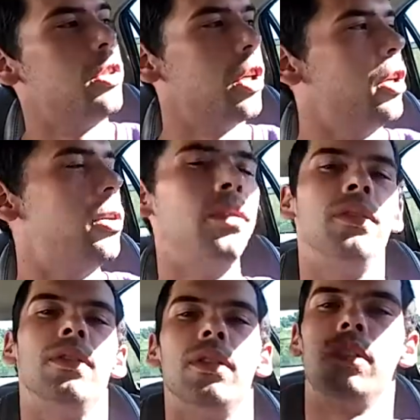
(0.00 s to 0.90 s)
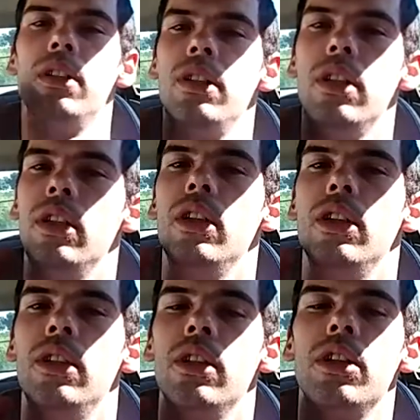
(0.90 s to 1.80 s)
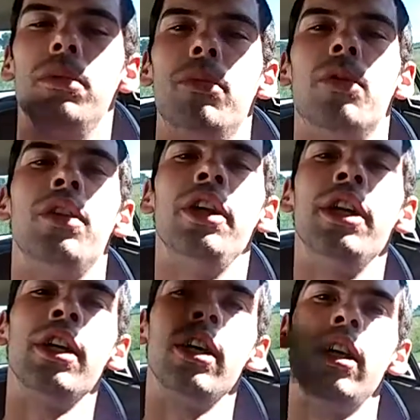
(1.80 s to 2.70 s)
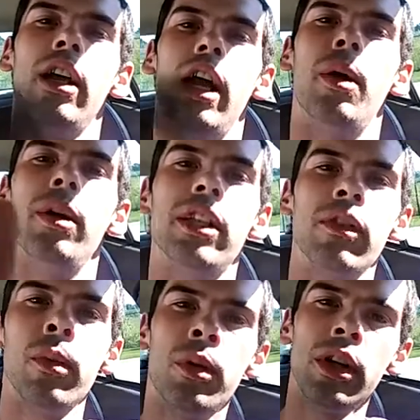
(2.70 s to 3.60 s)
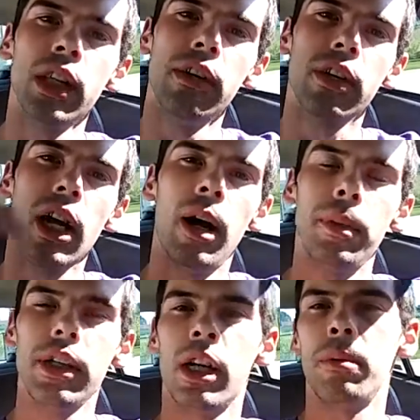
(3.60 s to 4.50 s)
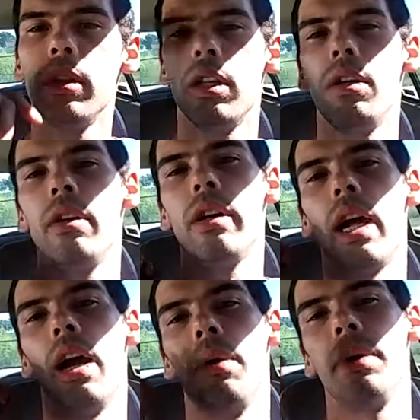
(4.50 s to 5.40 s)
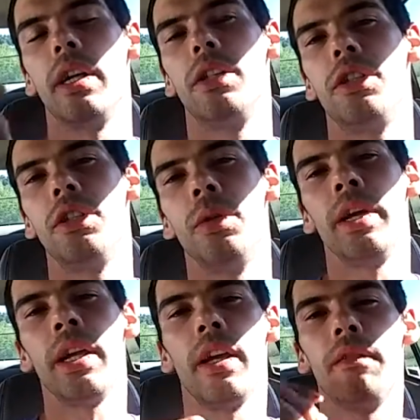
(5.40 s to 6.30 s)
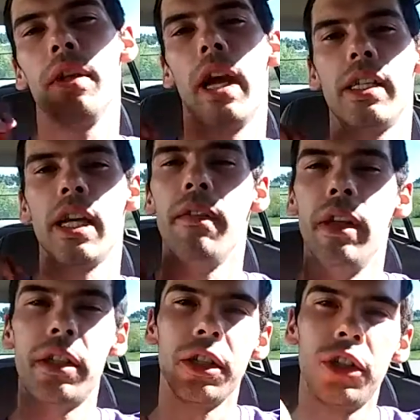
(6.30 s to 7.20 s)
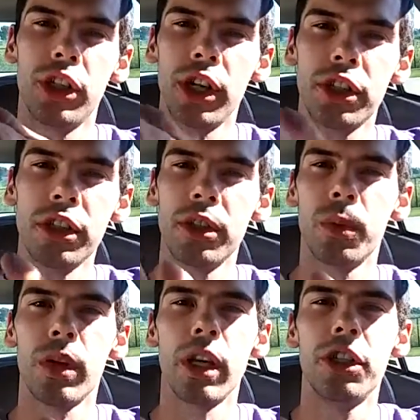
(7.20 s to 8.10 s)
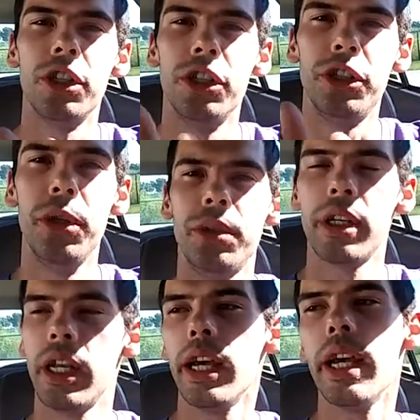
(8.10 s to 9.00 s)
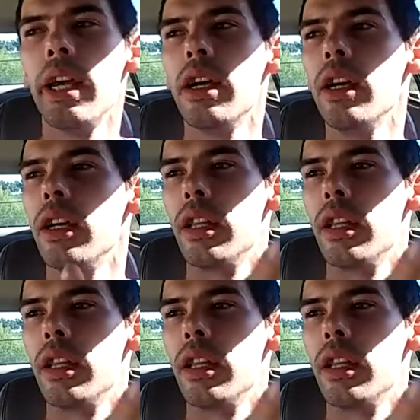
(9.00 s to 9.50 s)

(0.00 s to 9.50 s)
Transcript: So, Good morning. How is everyone? Leave a comment down below. How are you guys doing? If you guys have any suggestions of what I should do today,